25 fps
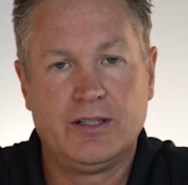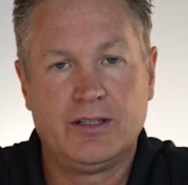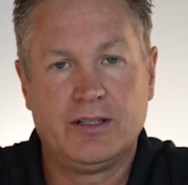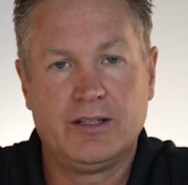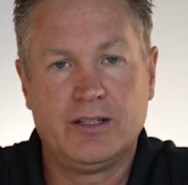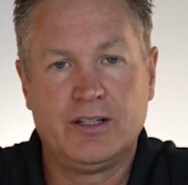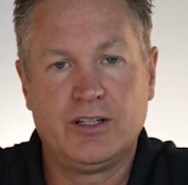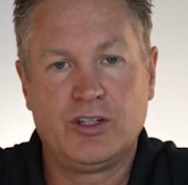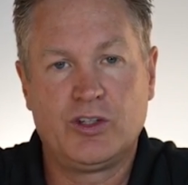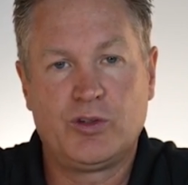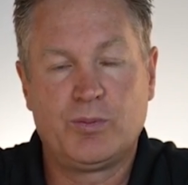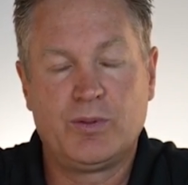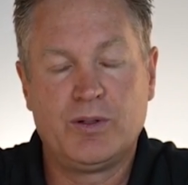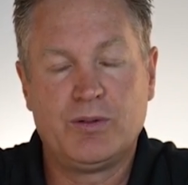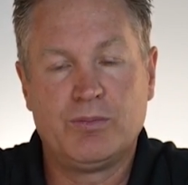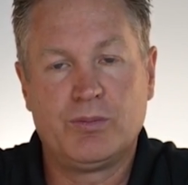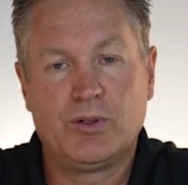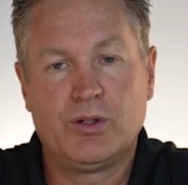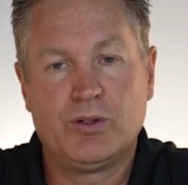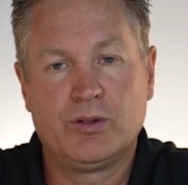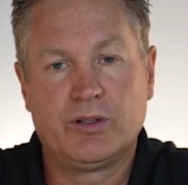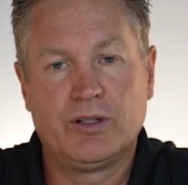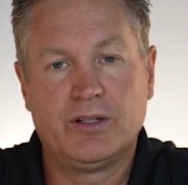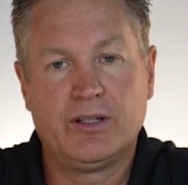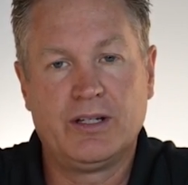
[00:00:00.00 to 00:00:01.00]
that it's been
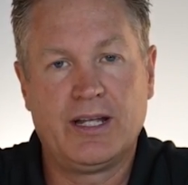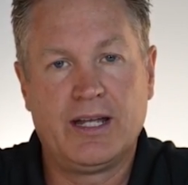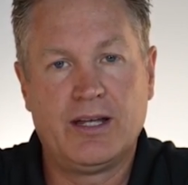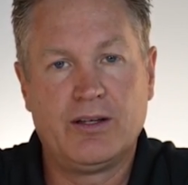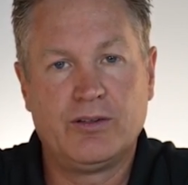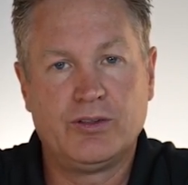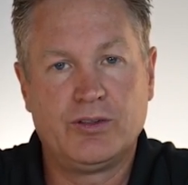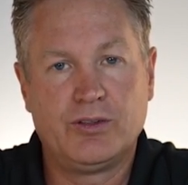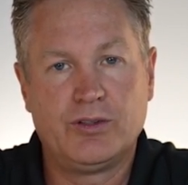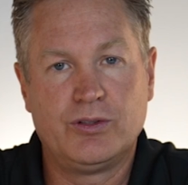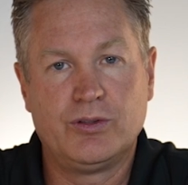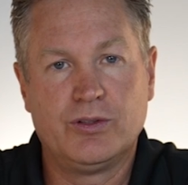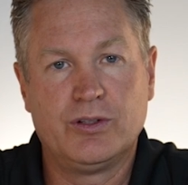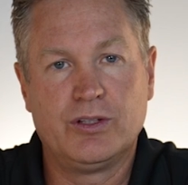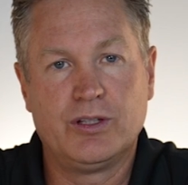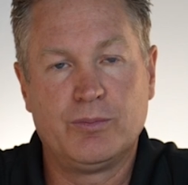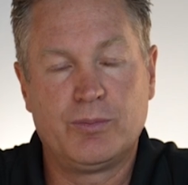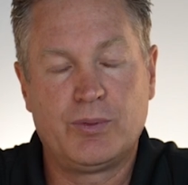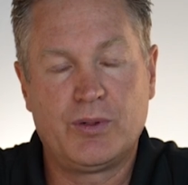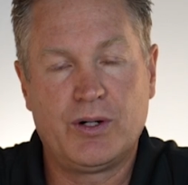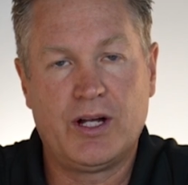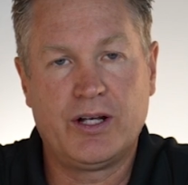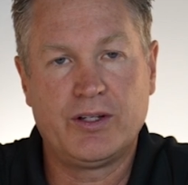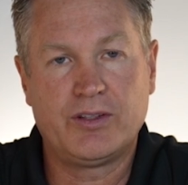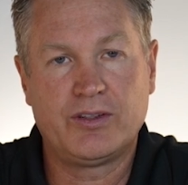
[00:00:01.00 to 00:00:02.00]
broken down to
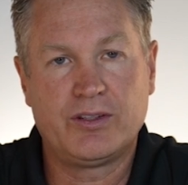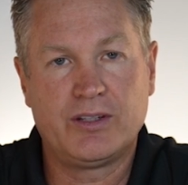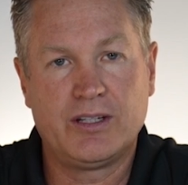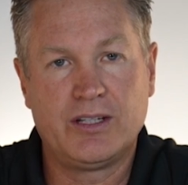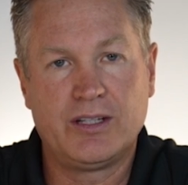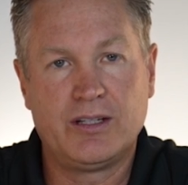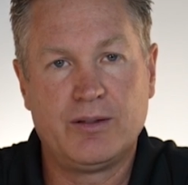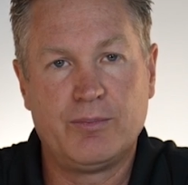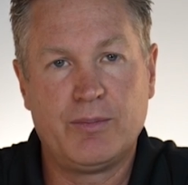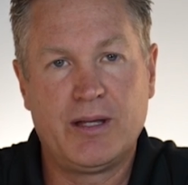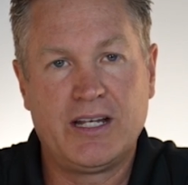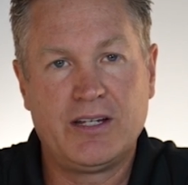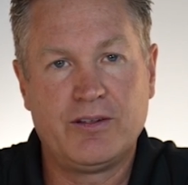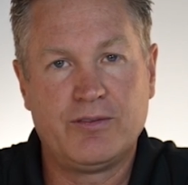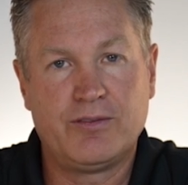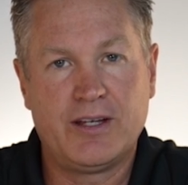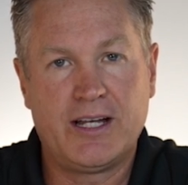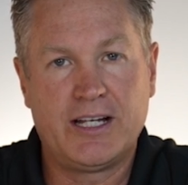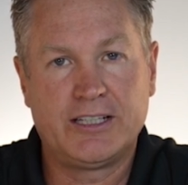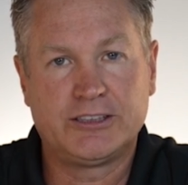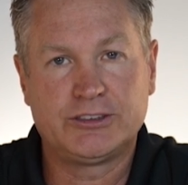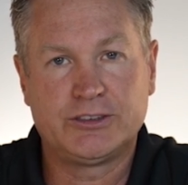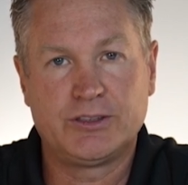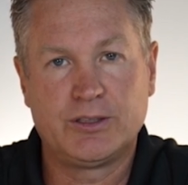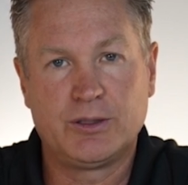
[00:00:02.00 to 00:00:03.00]
in the
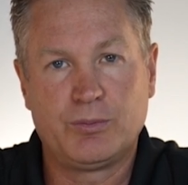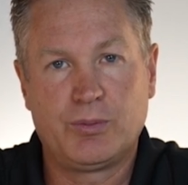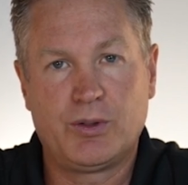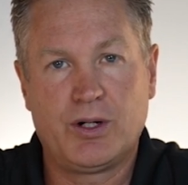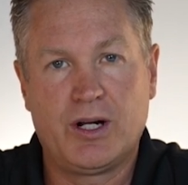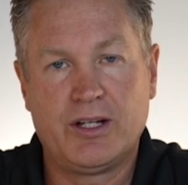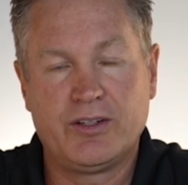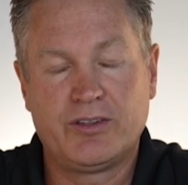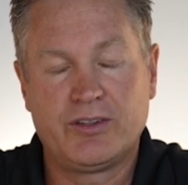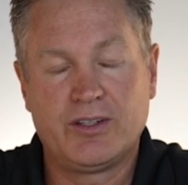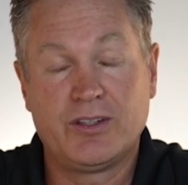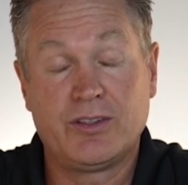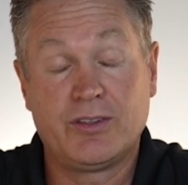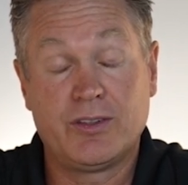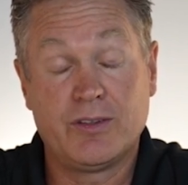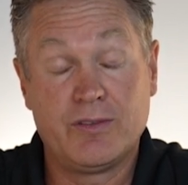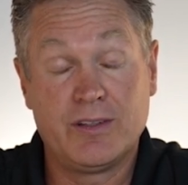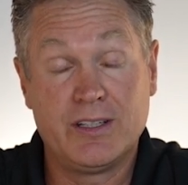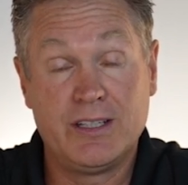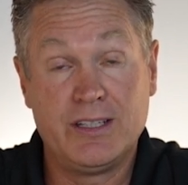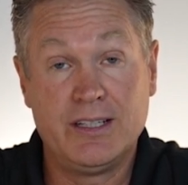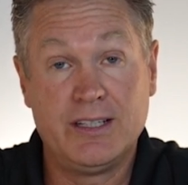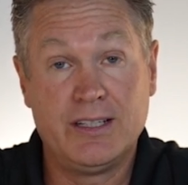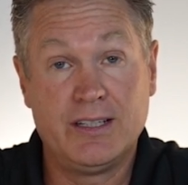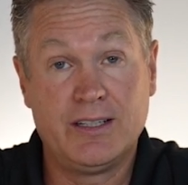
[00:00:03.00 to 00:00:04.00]
manufacturing process of
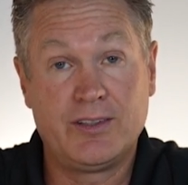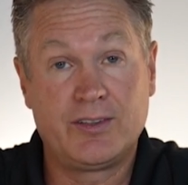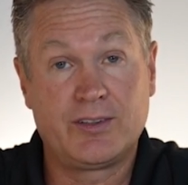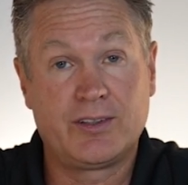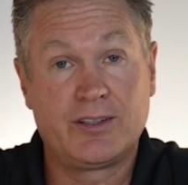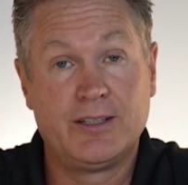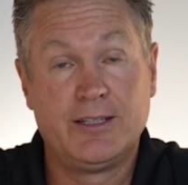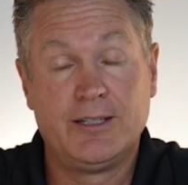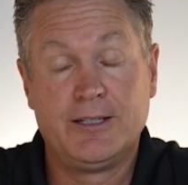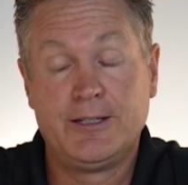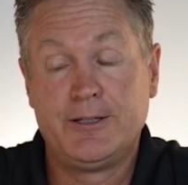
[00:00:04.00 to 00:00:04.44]
the disc.